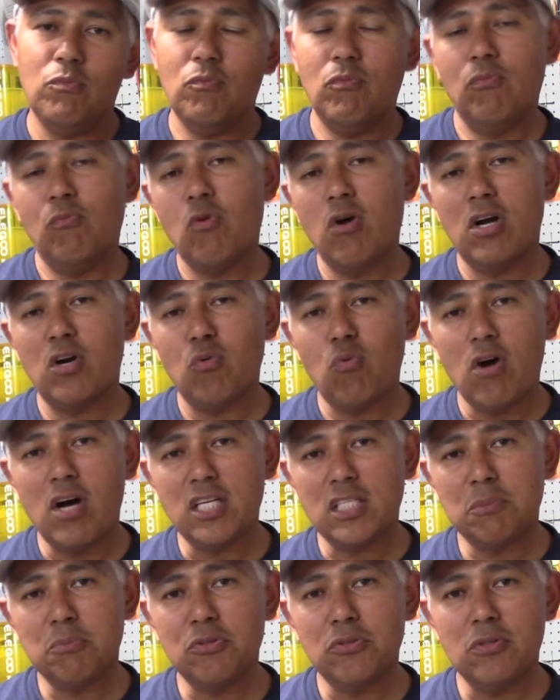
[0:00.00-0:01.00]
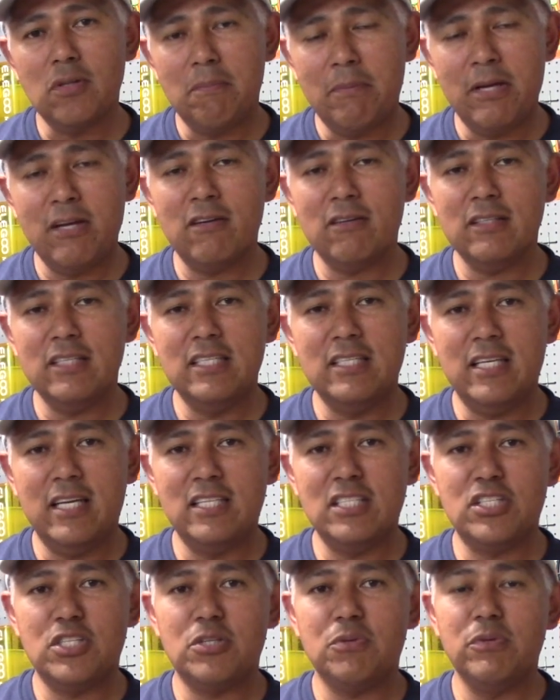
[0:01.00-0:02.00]
Water washable apparently
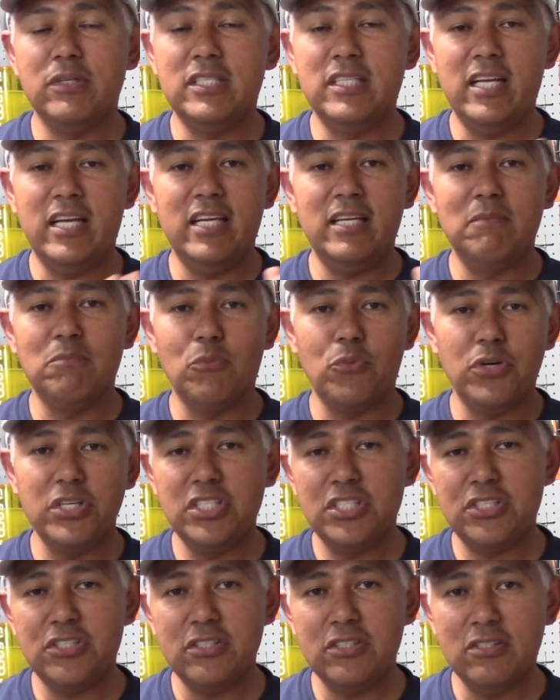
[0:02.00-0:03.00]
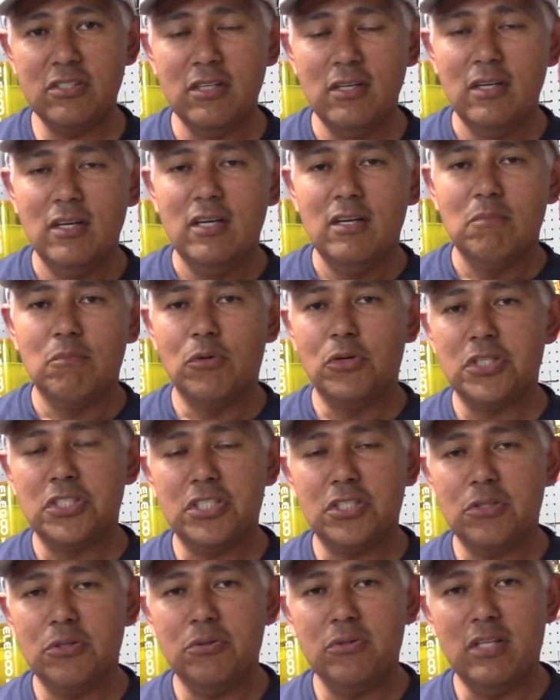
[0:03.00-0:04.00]
tends to retain moisture more
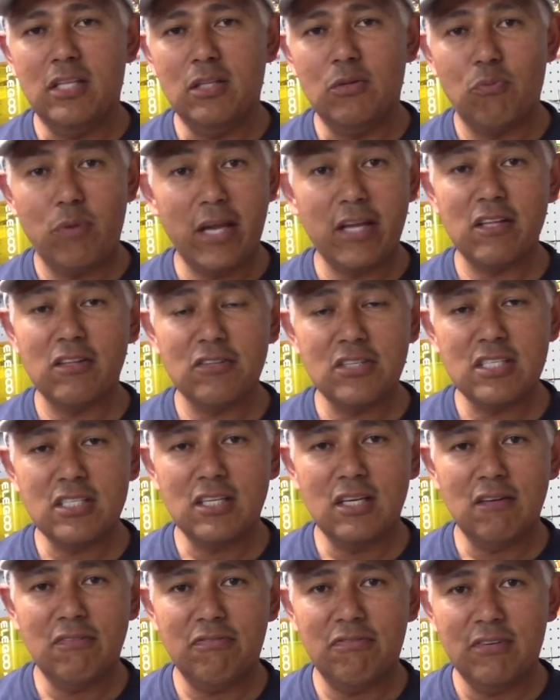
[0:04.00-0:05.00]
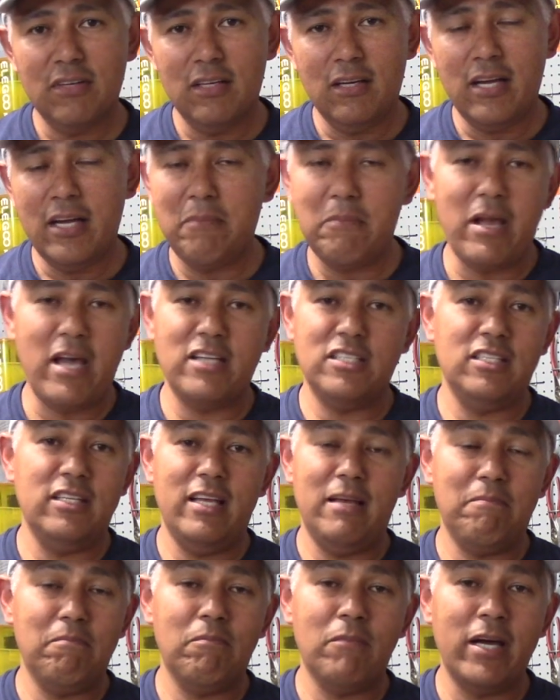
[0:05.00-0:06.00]
so than the regular stuff, and I imagine
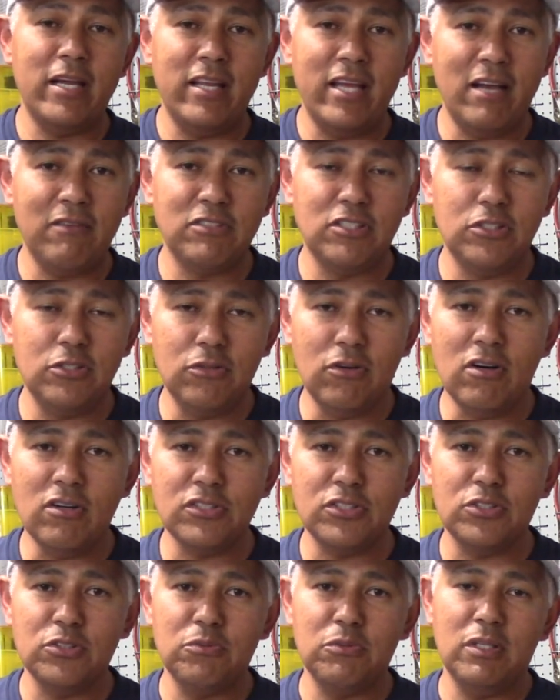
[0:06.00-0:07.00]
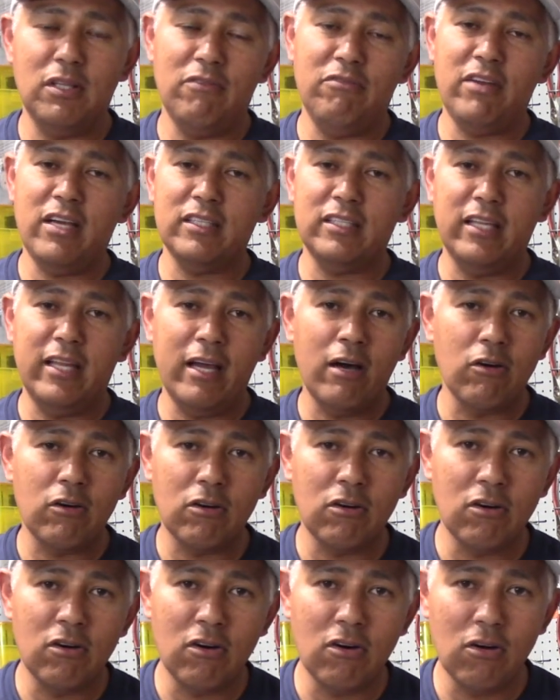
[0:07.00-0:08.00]
that might have to do also with the fact that
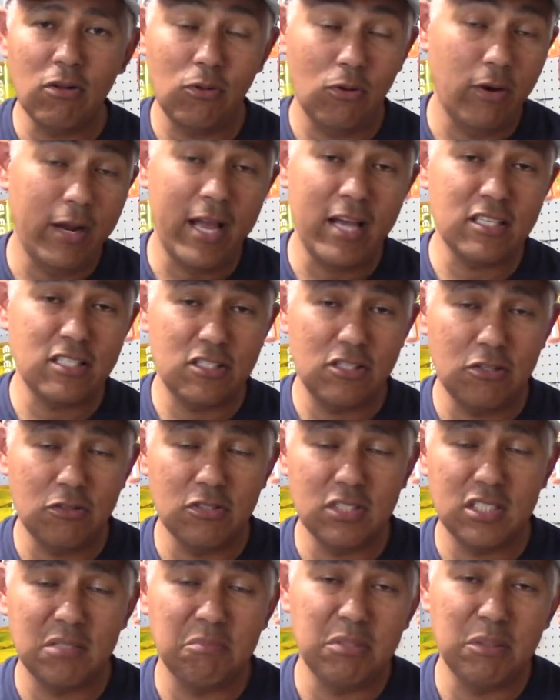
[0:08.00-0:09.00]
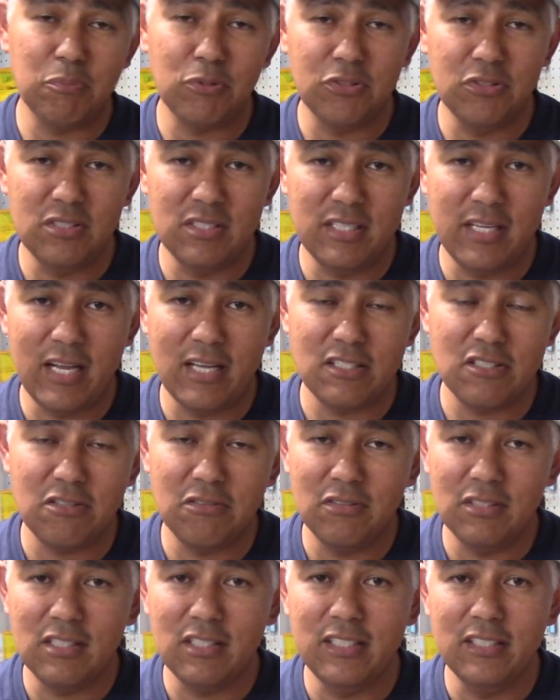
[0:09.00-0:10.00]
alcohol or acetone, some people are using
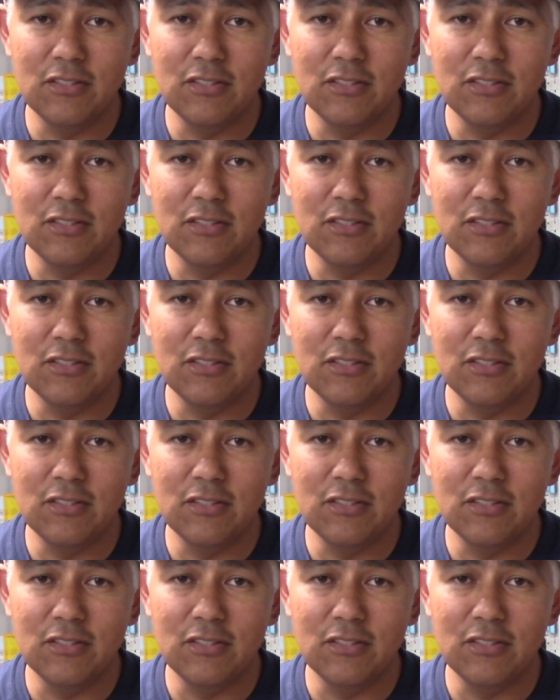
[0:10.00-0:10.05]
acetone to clean